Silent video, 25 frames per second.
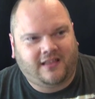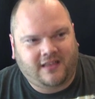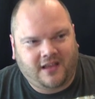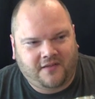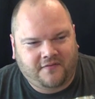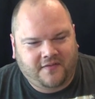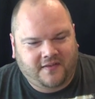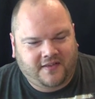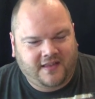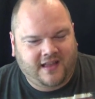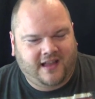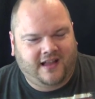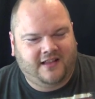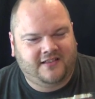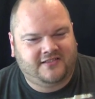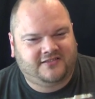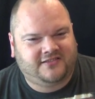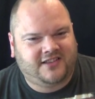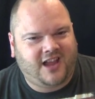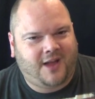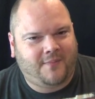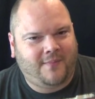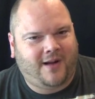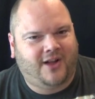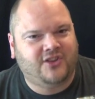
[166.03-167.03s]
I don't think they're
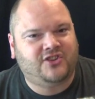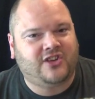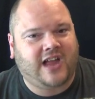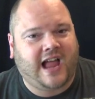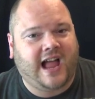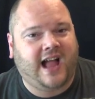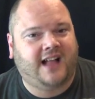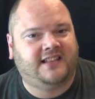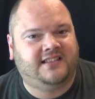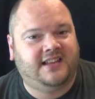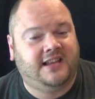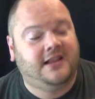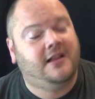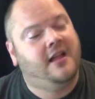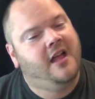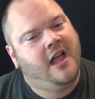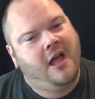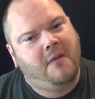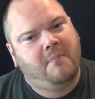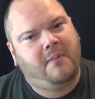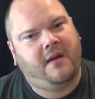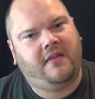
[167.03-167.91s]
so much acting,